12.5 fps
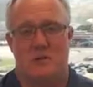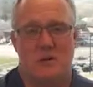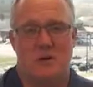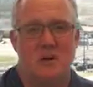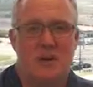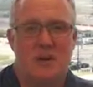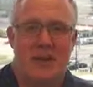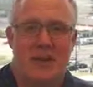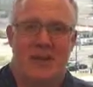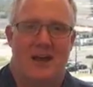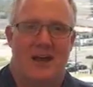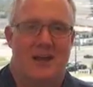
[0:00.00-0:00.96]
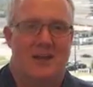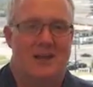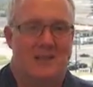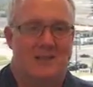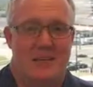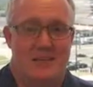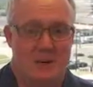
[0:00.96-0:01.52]
So that
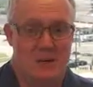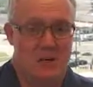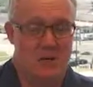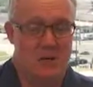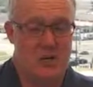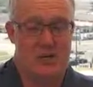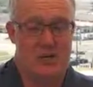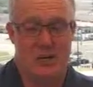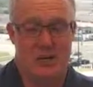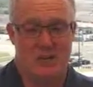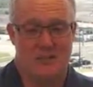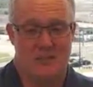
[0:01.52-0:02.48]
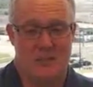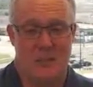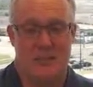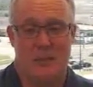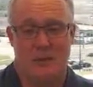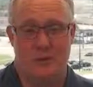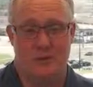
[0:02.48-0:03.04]
$700
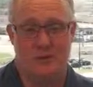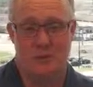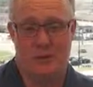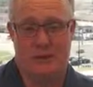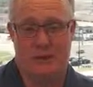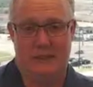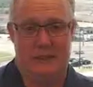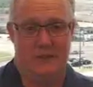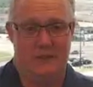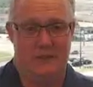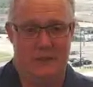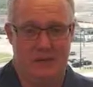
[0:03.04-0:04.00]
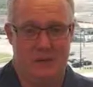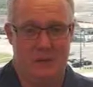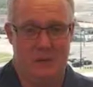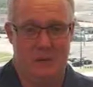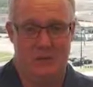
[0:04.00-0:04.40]
nonstop looks really convenient,